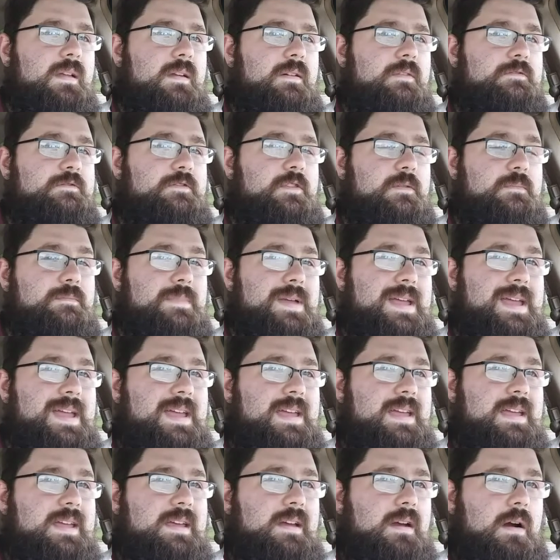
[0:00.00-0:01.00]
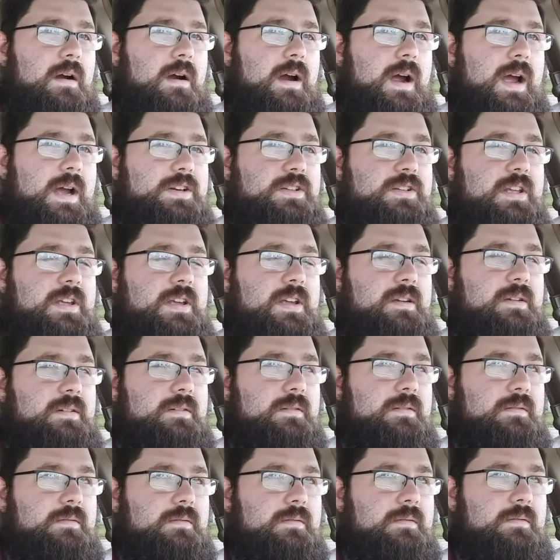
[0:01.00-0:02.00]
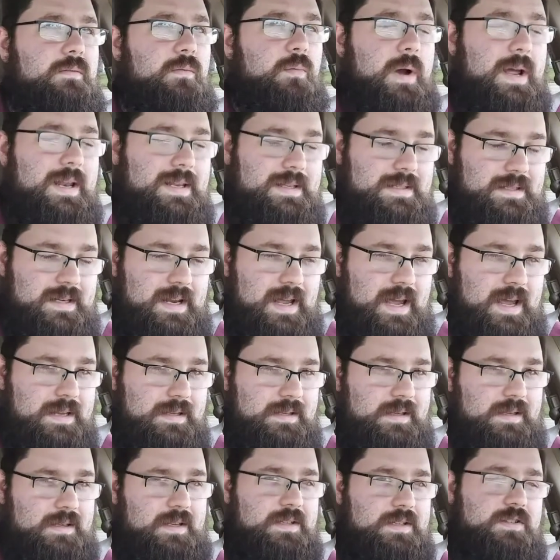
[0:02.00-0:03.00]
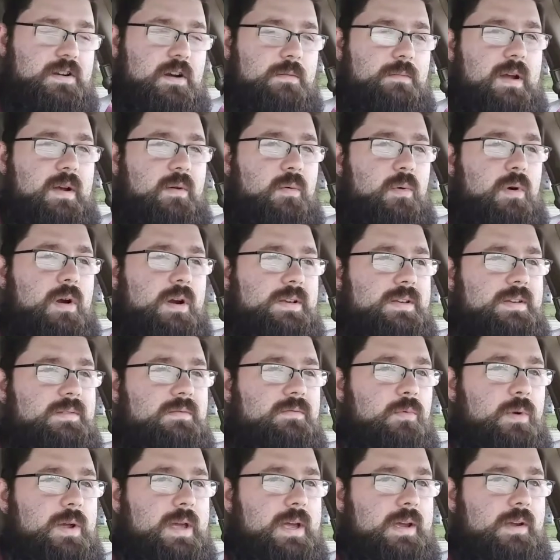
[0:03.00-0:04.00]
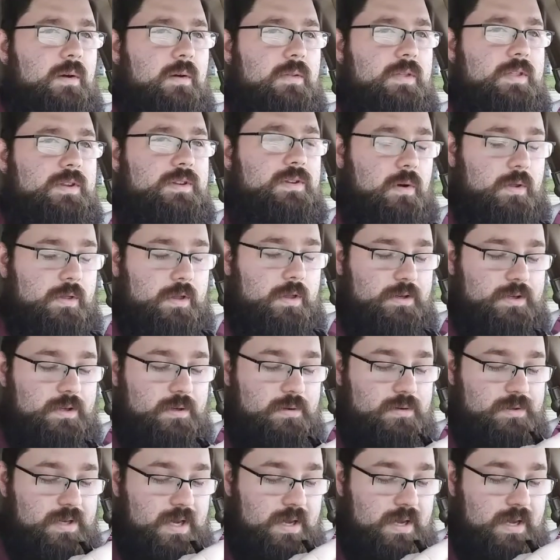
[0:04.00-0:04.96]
for me are actually Wednesdays because I start my work week on the Tuesday of